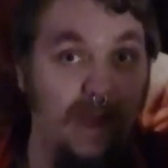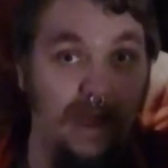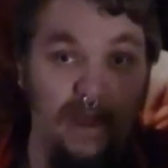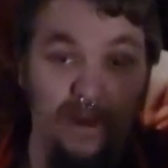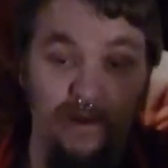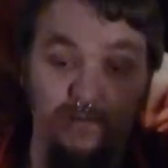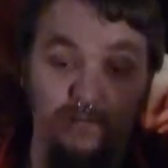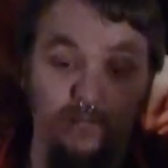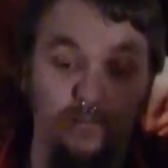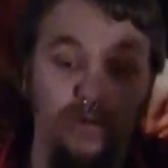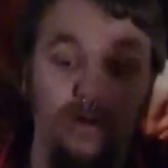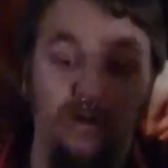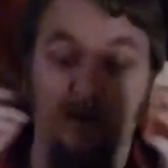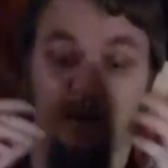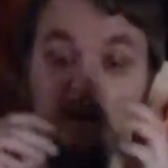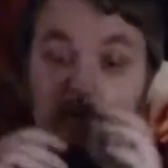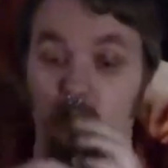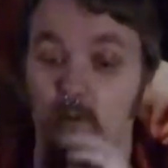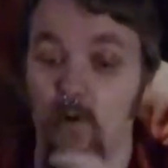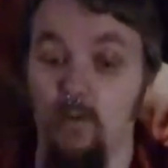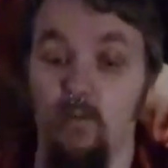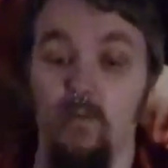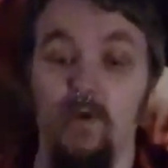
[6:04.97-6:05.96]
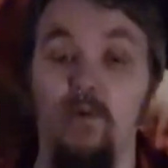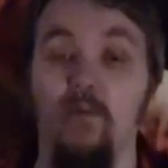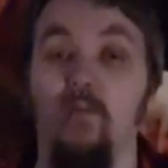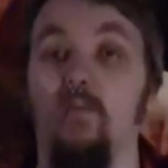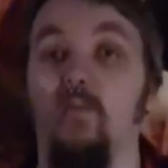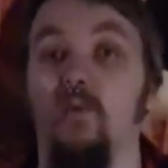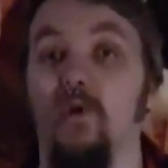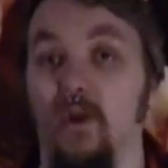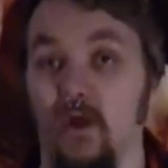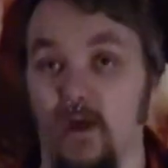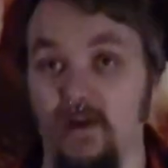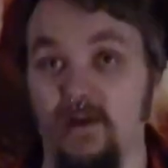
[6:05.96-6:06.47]
And really what we
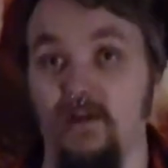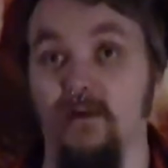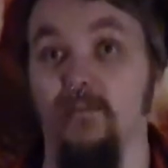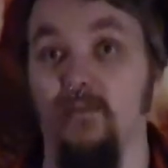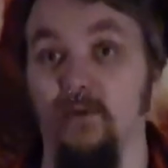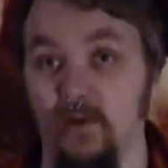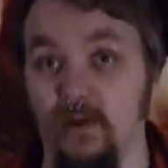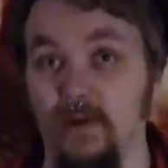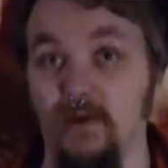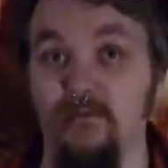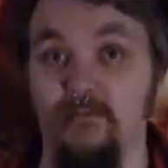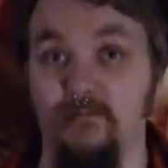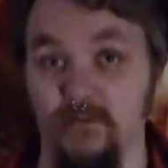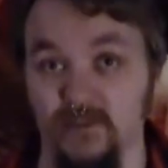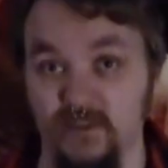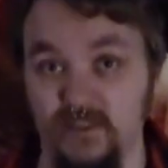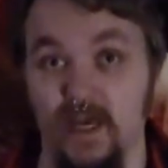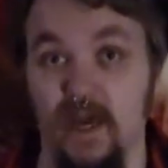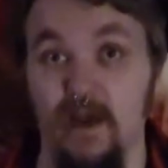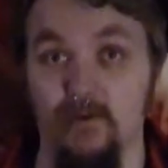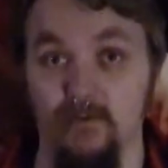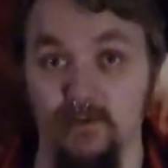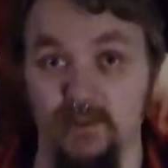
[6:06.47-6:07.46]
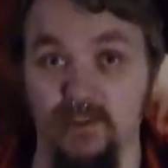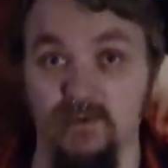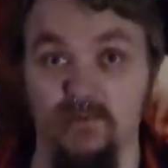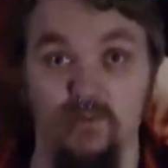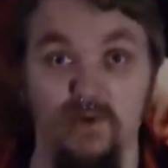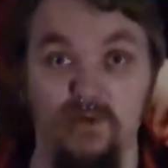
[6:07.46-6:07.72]
would like to believe for Xaos